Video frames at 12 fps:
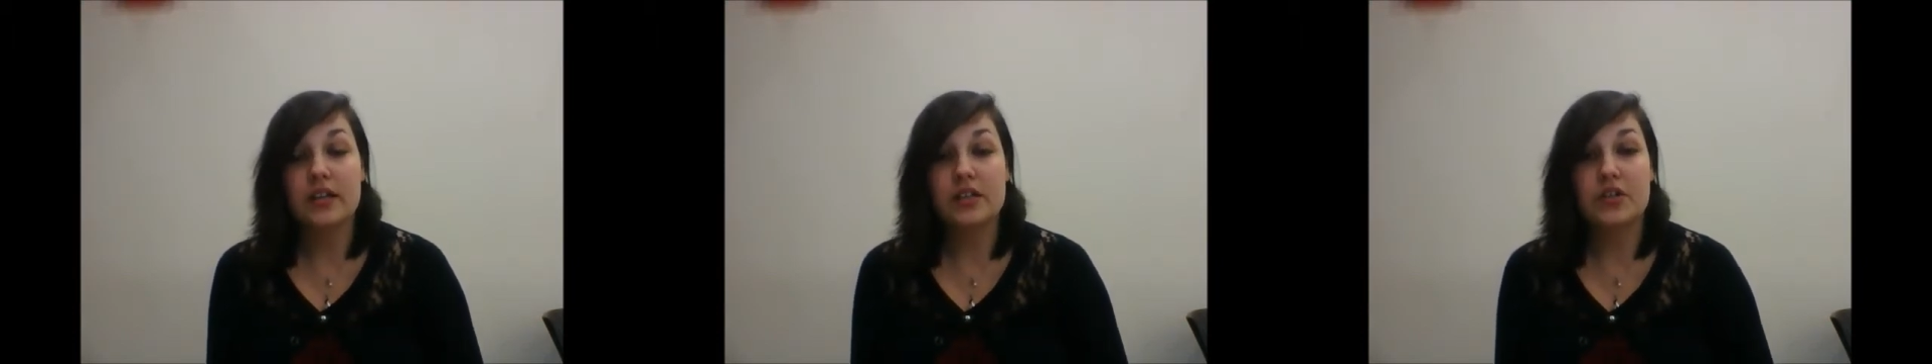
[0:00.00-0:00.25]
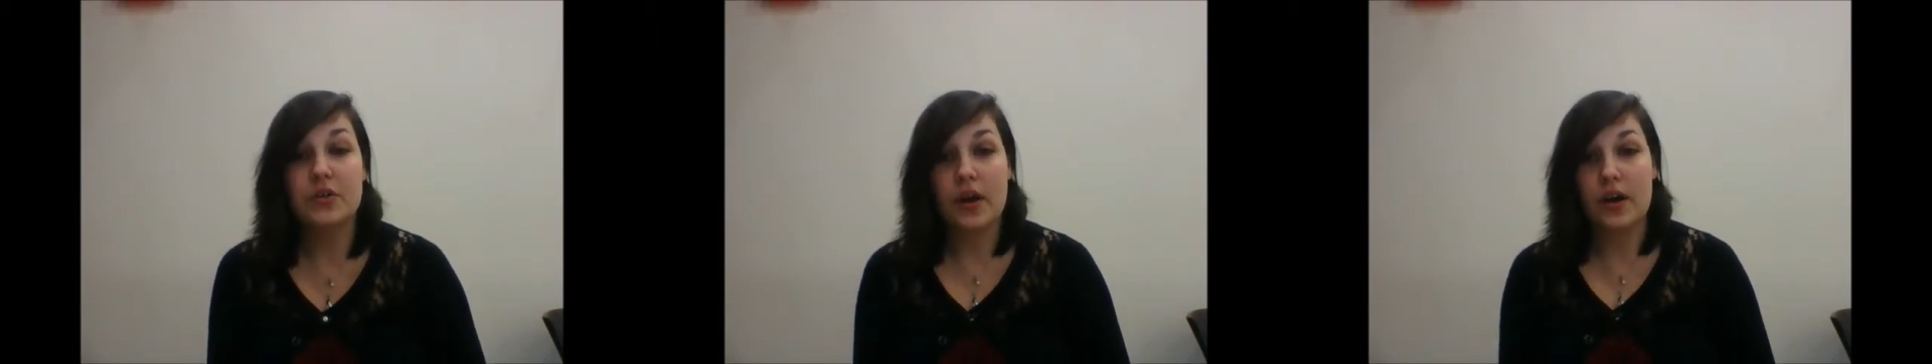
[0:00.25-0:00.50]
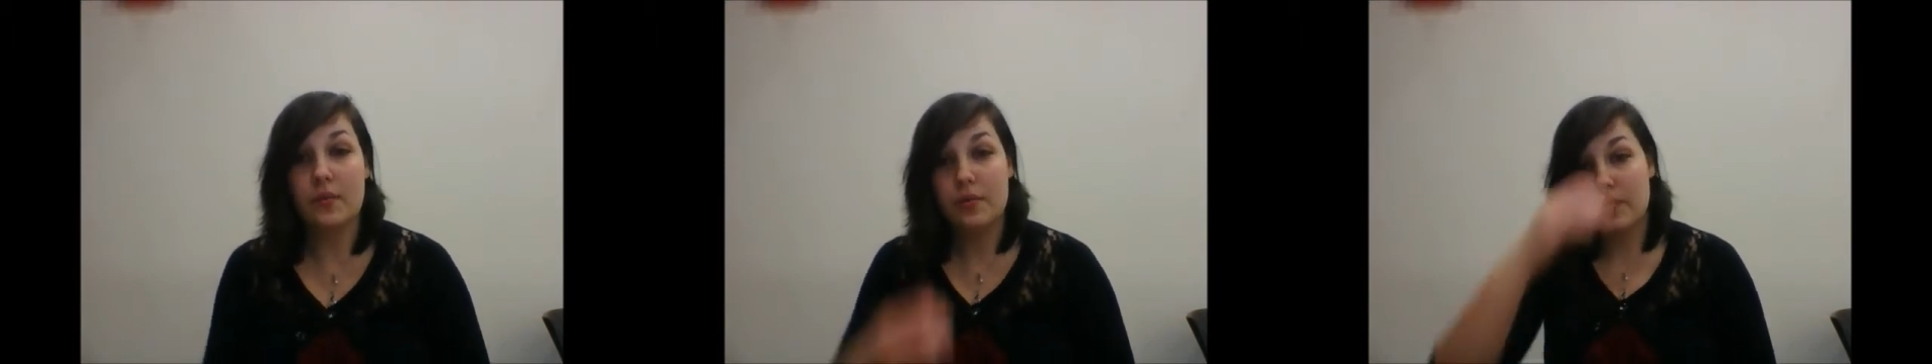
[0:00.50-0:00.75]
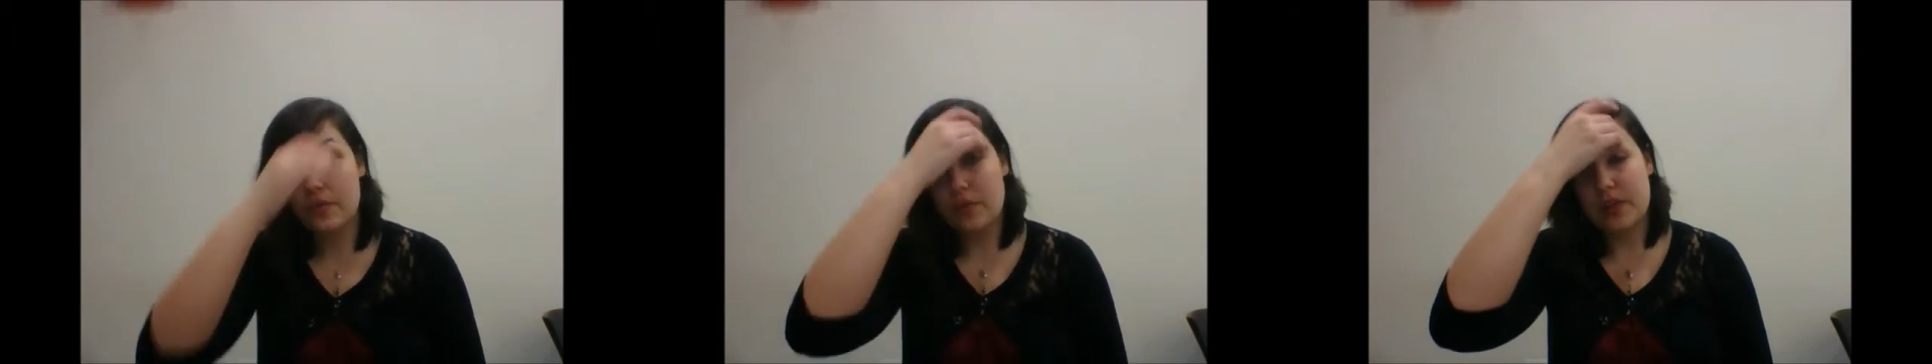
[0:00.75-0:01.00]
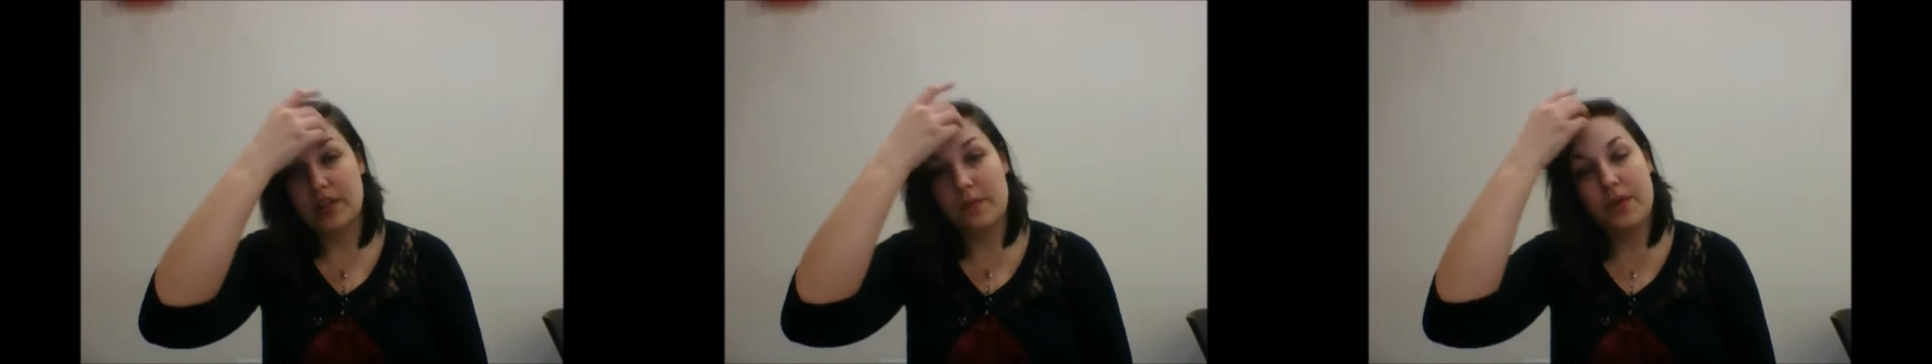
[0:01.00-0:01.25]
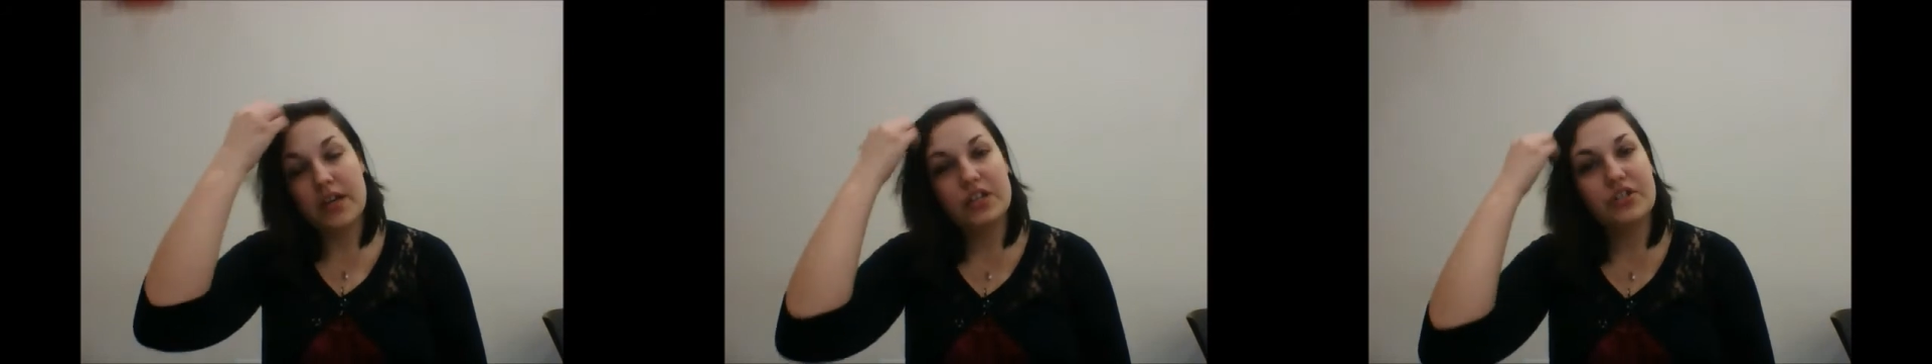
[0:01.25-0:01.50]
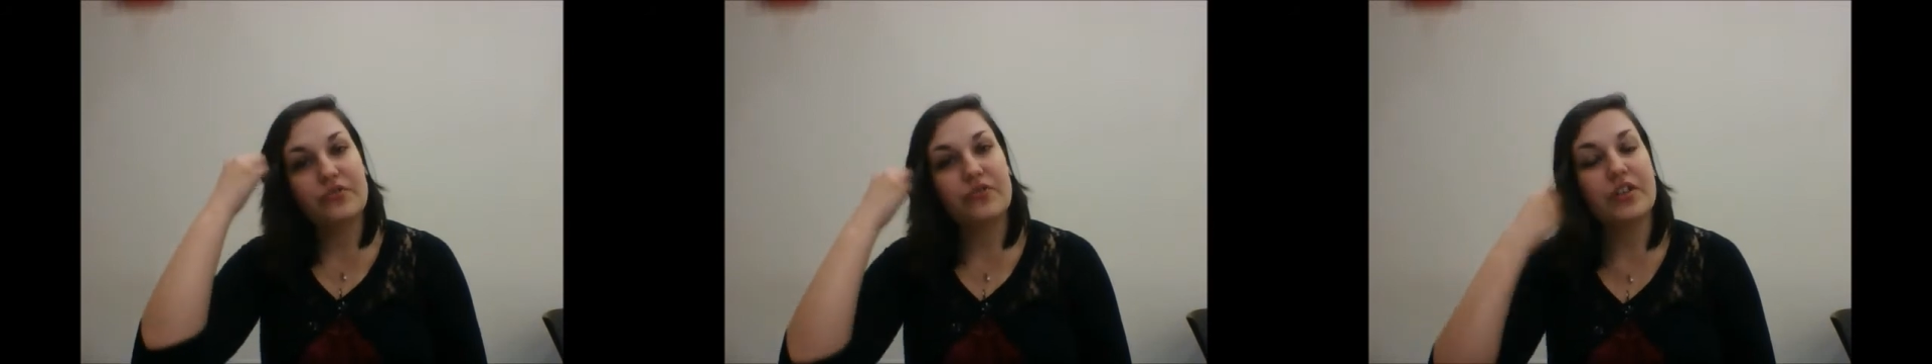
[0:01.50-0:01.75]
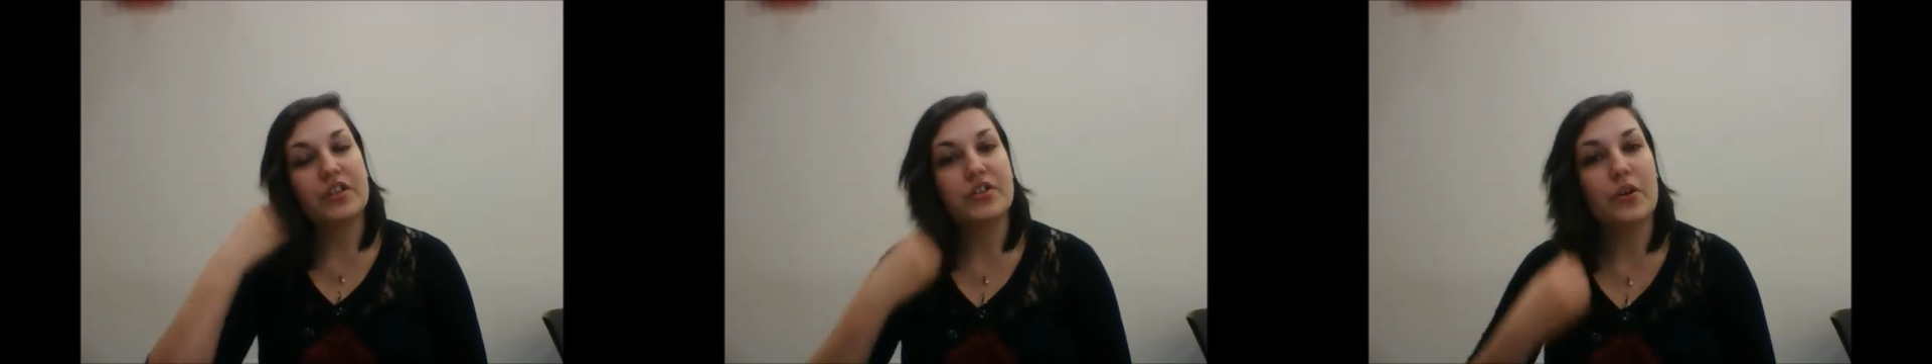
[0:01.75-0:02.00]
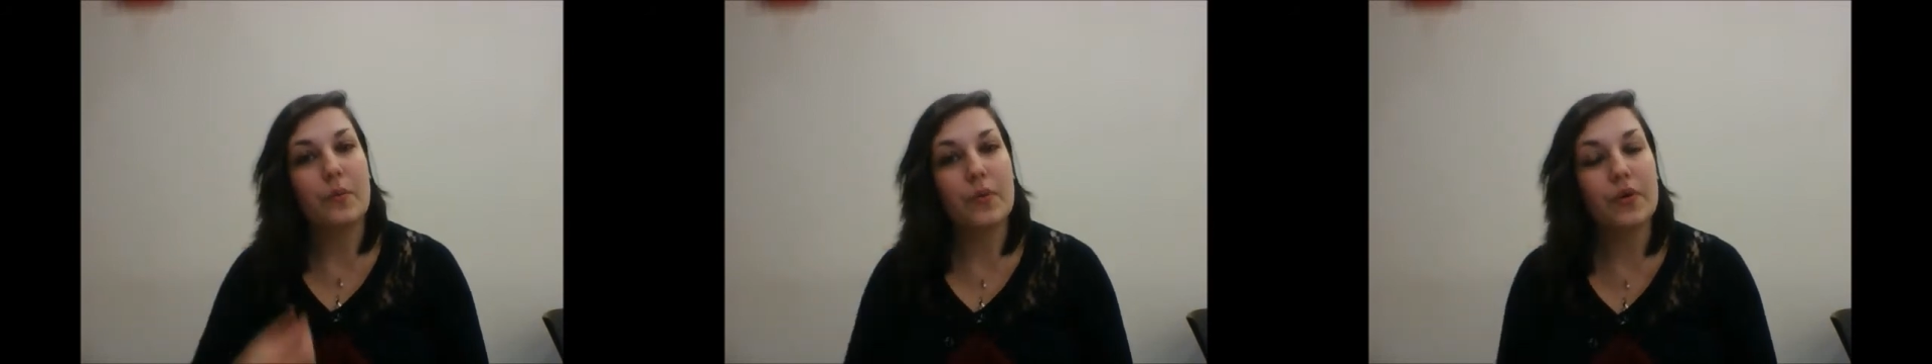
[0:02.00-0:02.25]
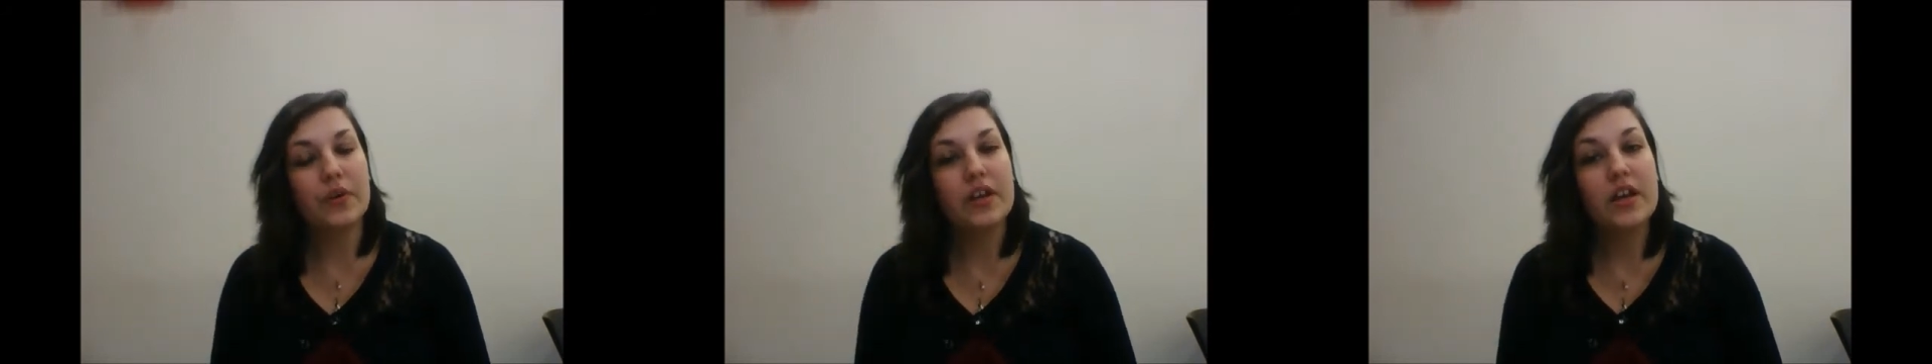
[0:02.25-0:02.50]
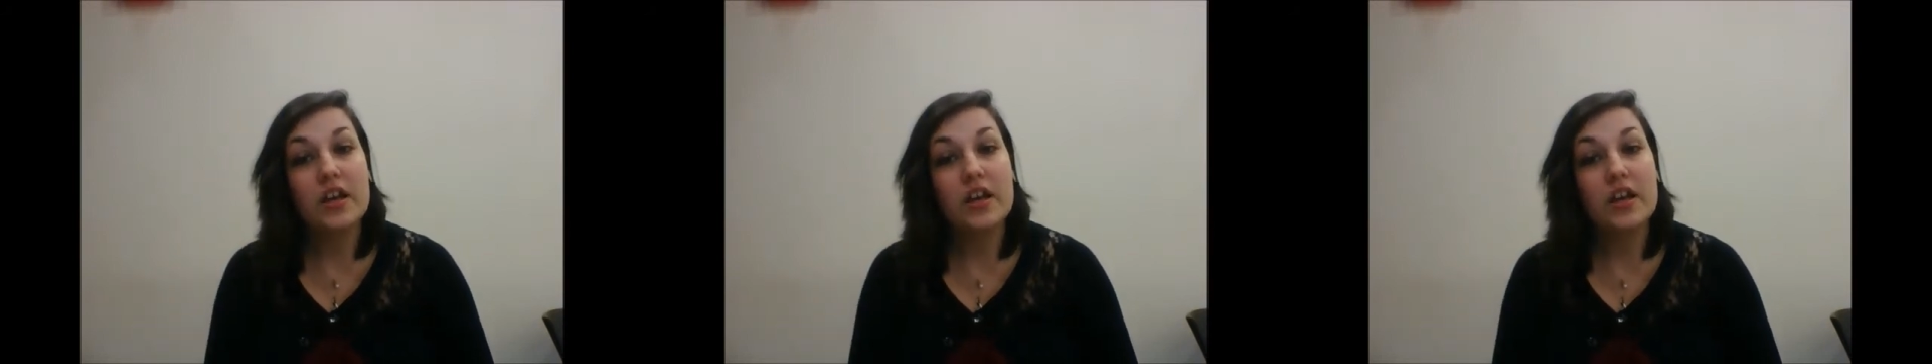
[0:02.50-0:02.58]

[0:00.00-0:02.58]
to help with the pitch for the trombone,